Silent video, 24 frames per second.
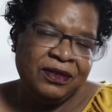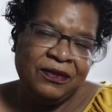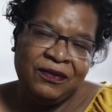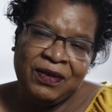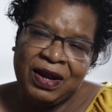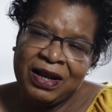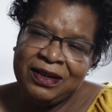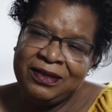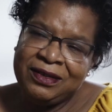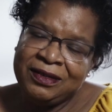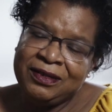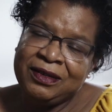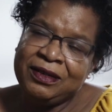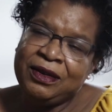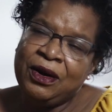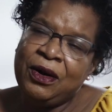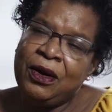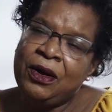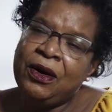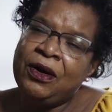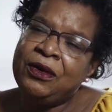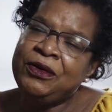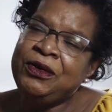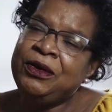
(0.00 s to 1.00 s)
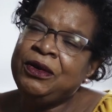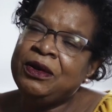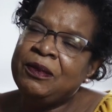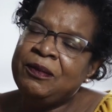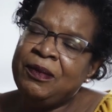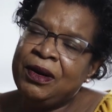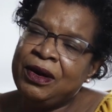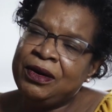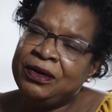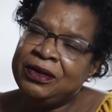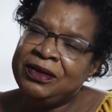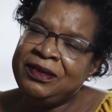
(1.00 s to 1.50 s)
devices at all, you can
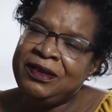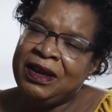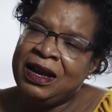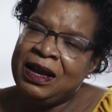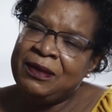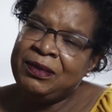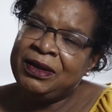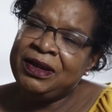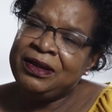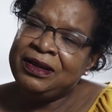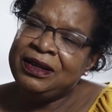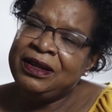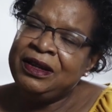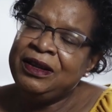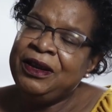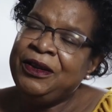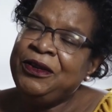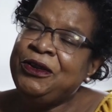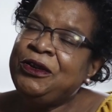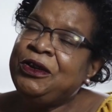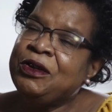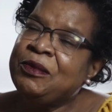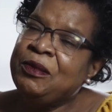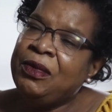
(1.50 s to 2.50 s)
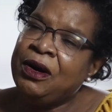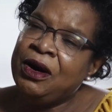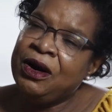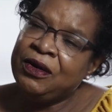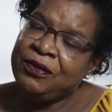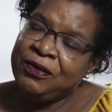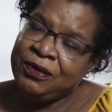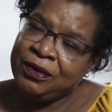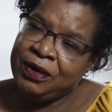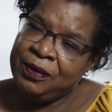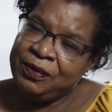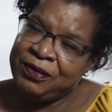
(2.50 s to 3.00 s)
borrow a tablet. You can borrow
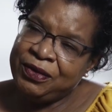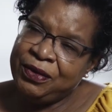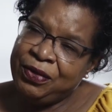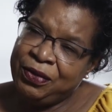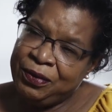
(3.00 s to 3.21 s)
it for up to